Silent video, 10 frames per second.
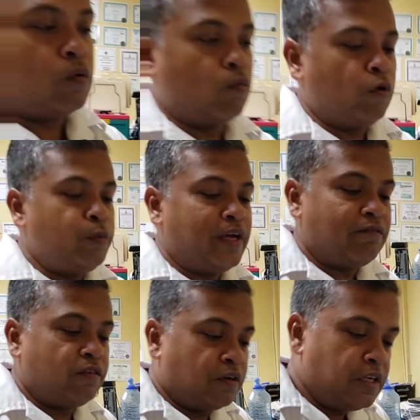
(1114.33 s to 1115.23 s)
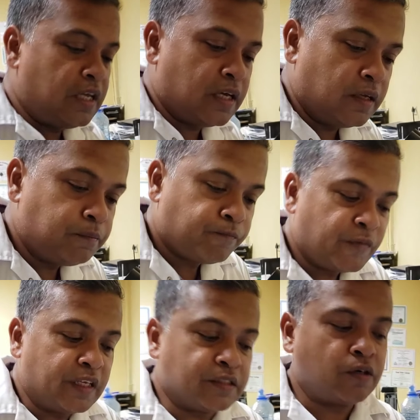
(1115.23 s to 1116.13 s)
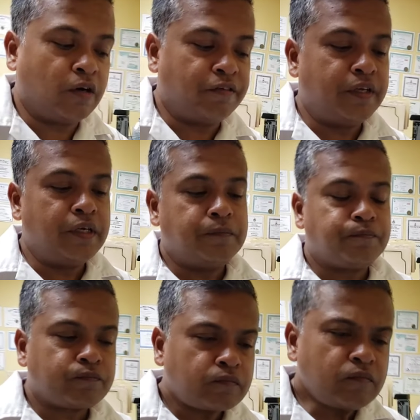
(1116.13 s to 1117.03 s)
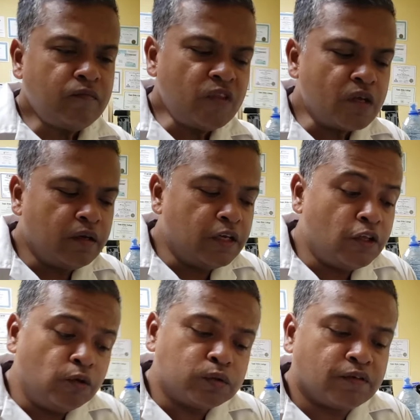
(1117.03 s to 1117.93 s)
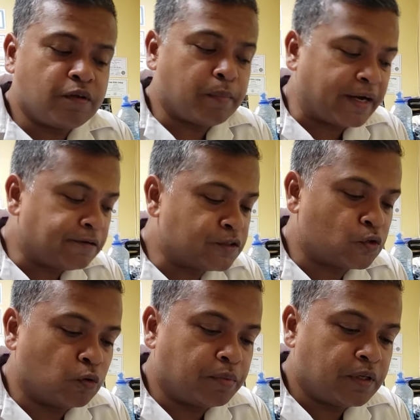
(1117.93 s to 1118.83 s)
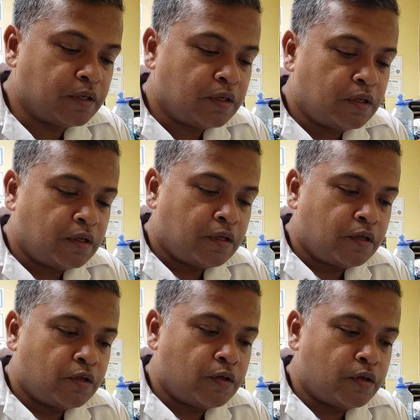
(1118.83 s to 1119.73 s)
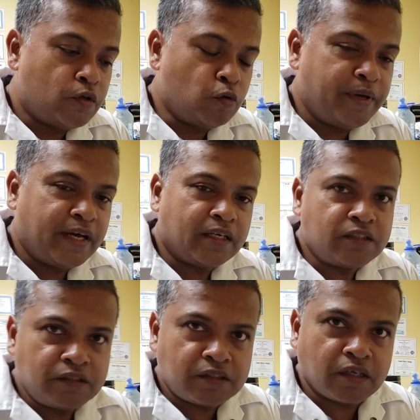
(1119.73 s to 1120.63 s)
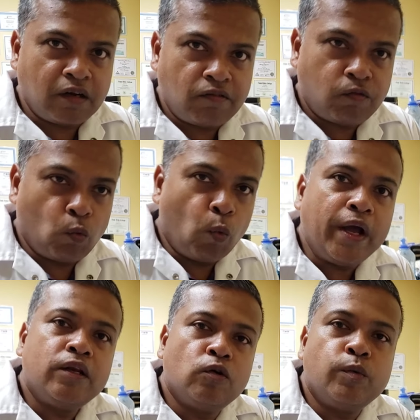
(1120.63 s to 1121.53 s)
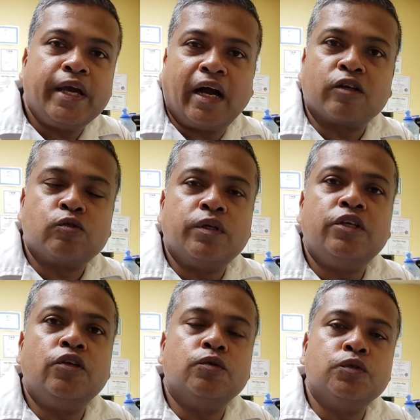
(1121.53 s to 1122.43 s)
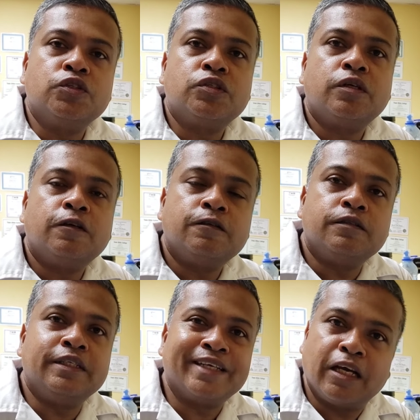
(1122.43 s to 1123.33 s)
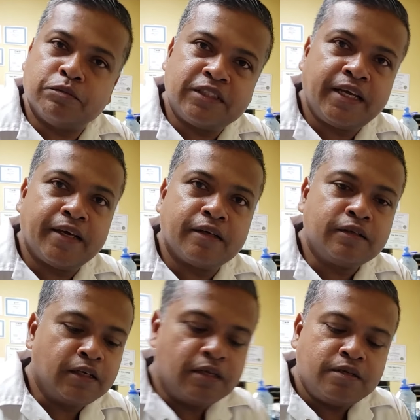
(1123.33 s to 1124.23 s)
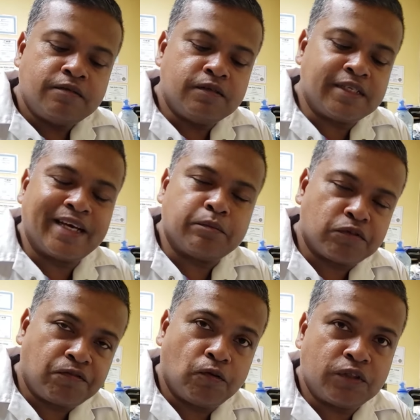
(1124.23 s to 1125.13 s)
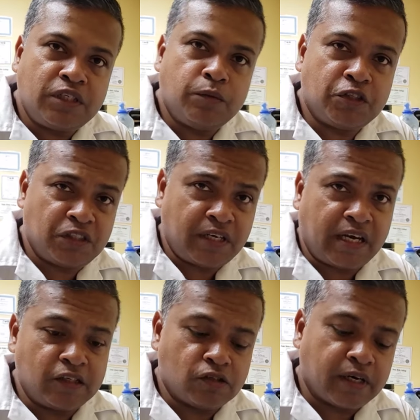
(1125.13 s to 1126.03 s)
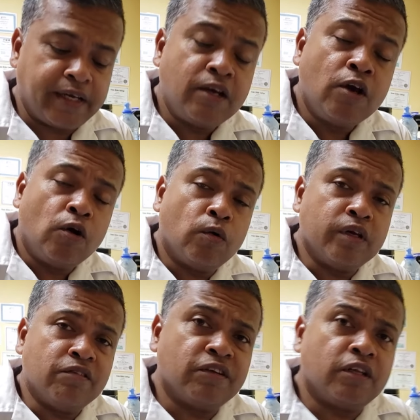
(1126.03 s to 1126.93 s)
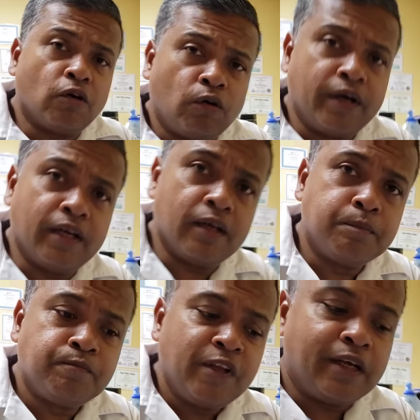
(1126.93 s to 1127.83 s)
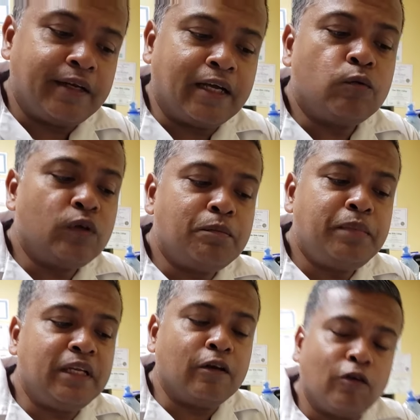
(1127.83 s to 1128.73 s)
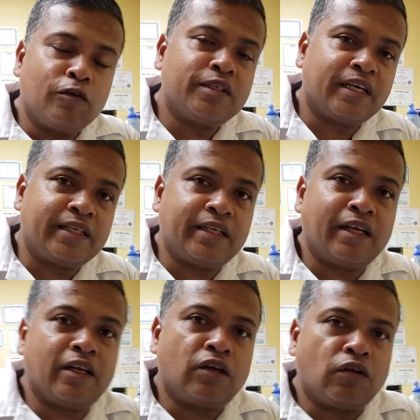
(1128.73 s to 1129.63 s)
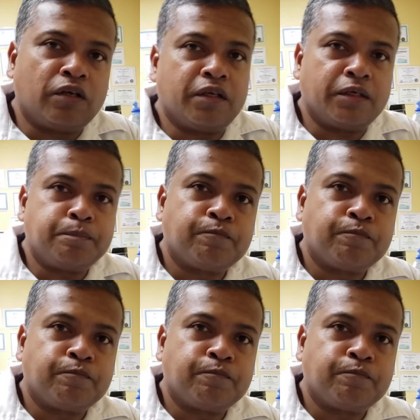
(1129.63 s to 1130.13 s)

what we have done here is covered the use of the microscope. You may ask yourself, when do we actually use the times 10, the times 40, which is the high dry, or even the oil? That will be looked at in another